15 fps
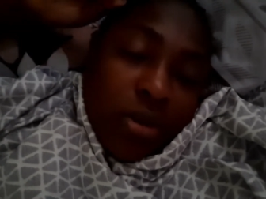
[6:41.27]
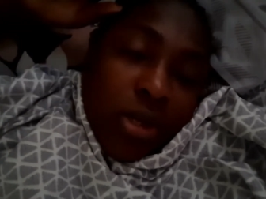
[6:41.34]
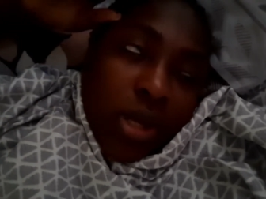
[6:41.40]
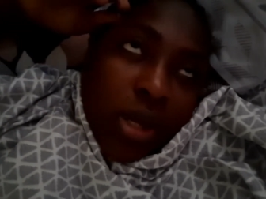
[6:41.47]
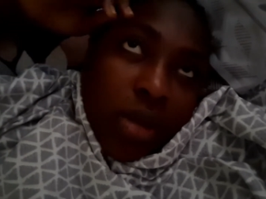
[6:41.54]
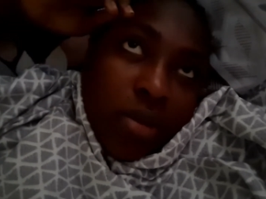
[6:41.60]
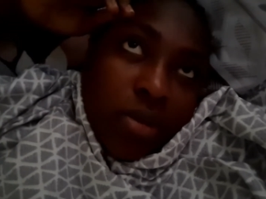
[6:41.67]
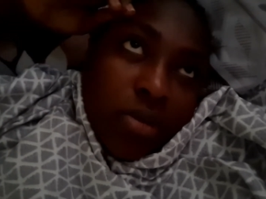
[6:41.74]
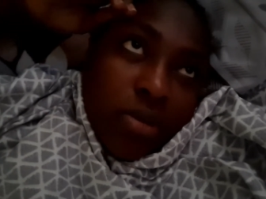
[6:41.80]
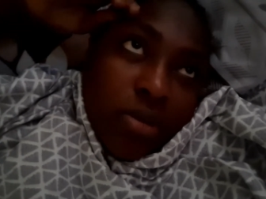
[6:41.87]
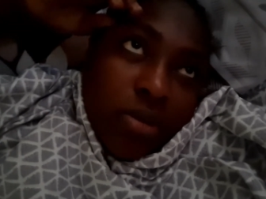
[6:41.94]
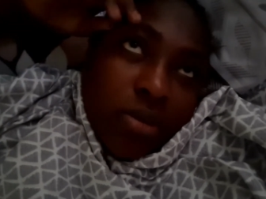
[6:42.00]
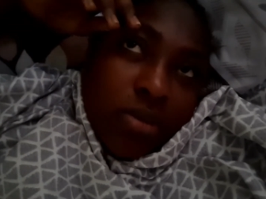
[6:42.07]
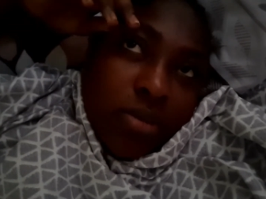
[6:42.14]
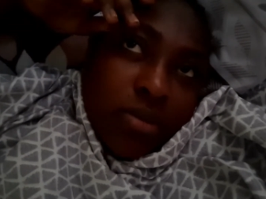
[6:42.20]
Yeah,
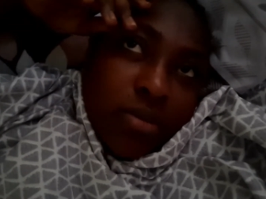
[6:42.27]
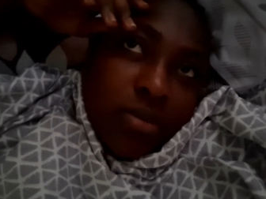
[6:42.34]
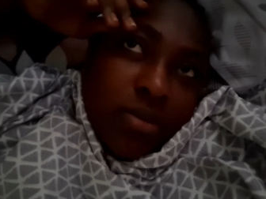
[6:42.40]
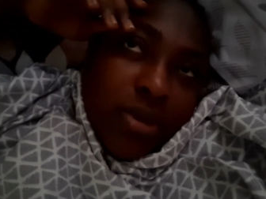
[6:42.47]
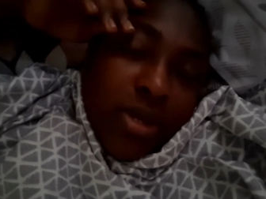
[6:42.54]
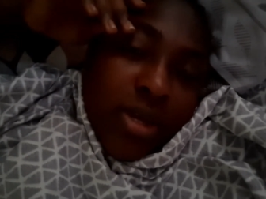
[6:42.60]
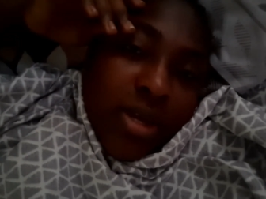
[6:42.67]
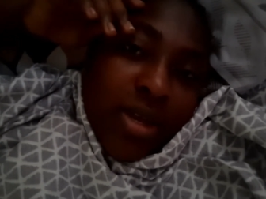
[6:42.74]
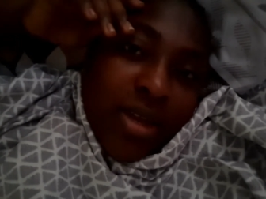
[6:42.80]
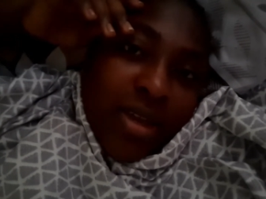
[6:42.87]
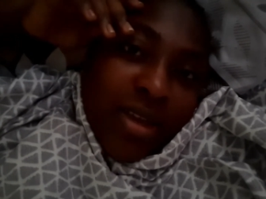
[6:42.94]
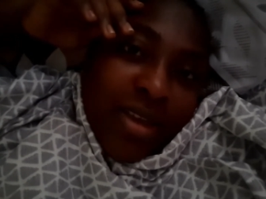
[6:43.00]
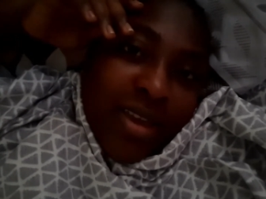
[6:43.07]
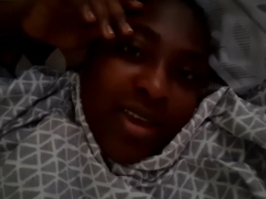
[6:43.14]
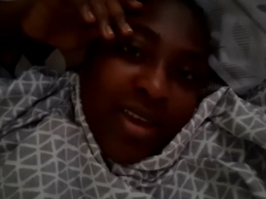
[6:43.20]
so
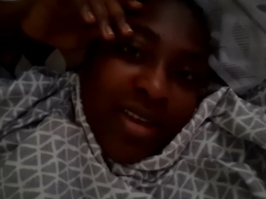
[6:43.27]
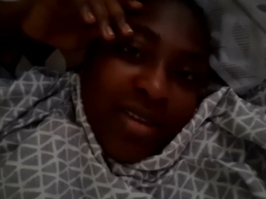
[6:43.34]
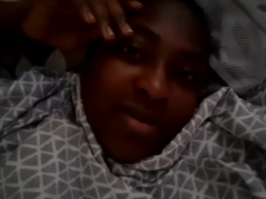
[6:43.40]
yeah.